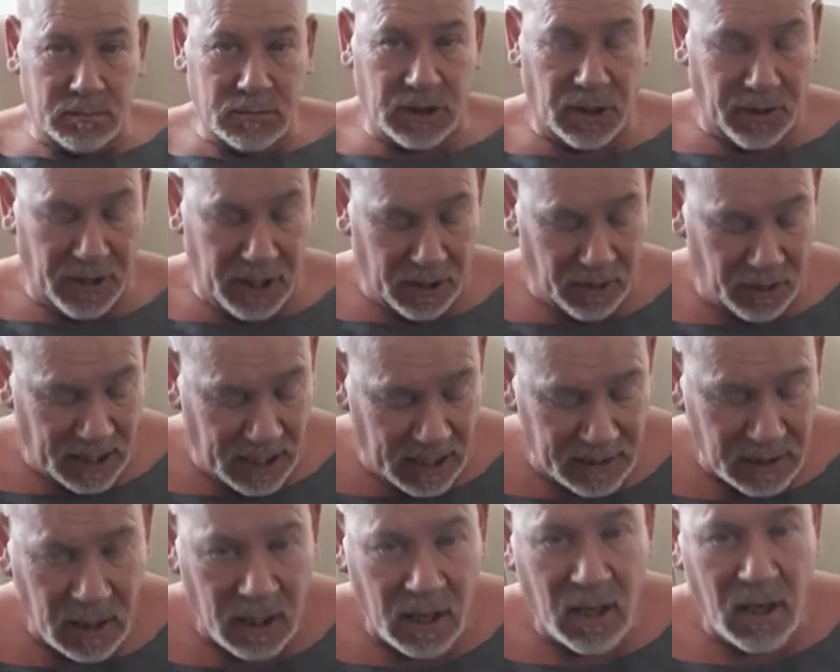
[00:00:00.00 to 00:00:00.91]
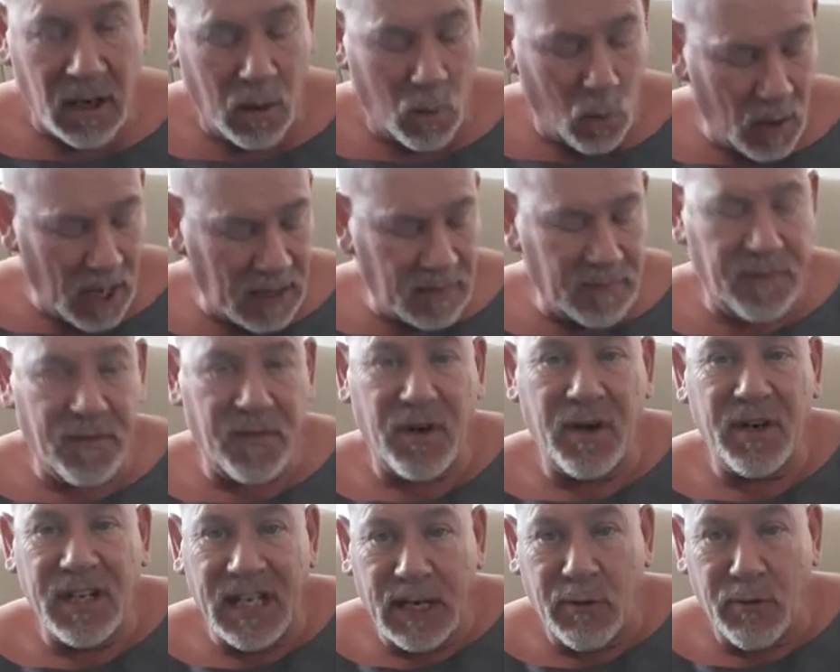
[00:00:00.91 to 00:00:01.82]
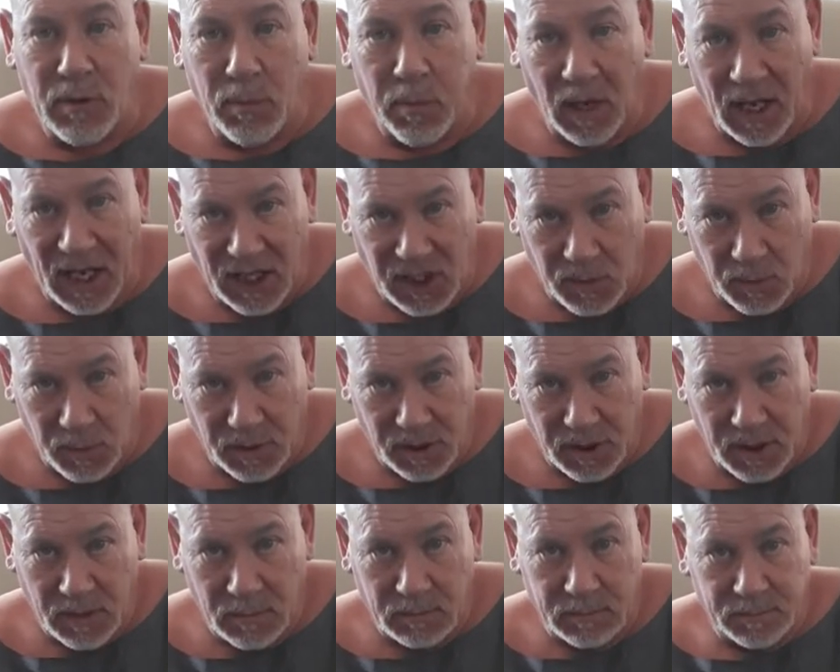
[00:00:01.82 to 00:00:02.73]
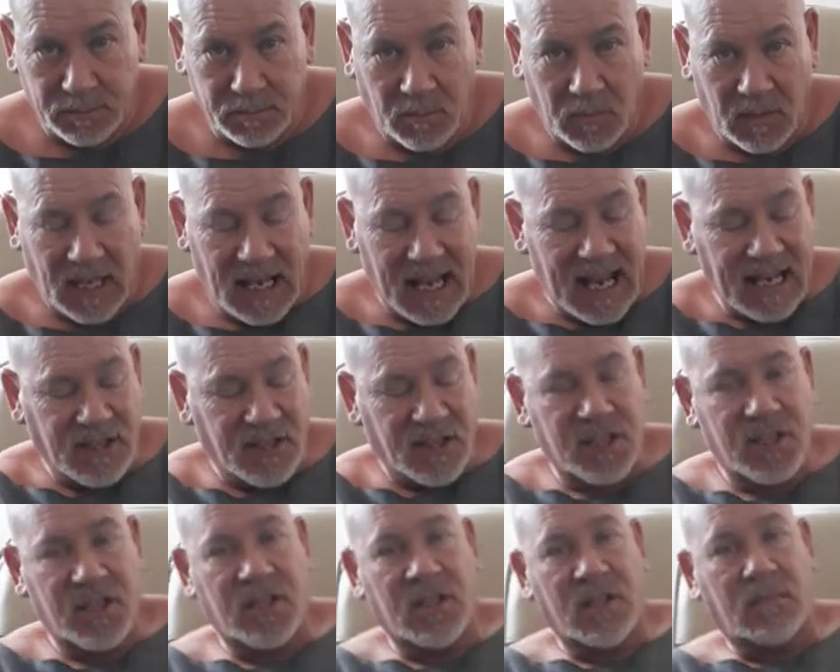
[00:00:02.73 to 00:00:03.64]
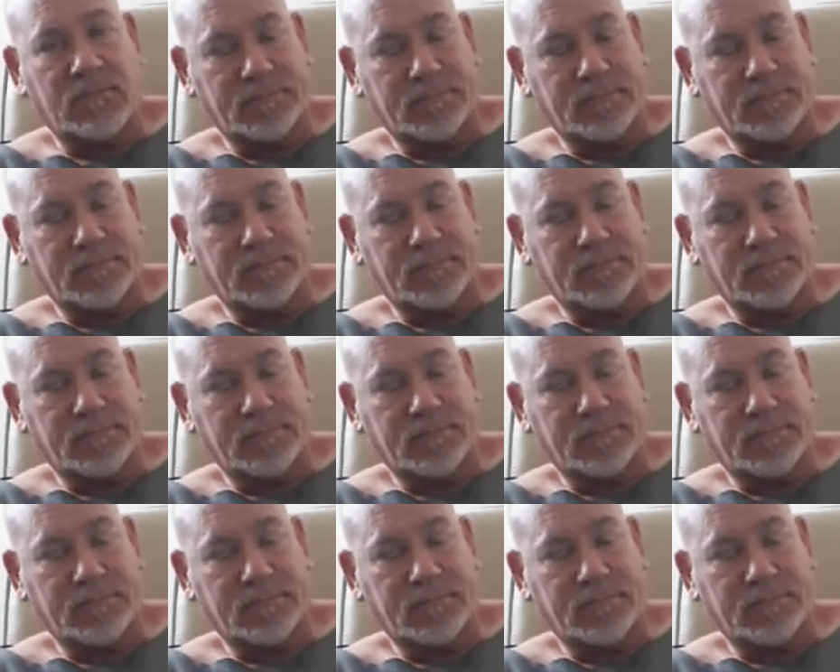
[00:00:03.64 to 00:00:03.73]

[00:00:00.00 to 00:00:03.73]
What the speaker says: career I had. I'm waiting for a knee replacement. Hence,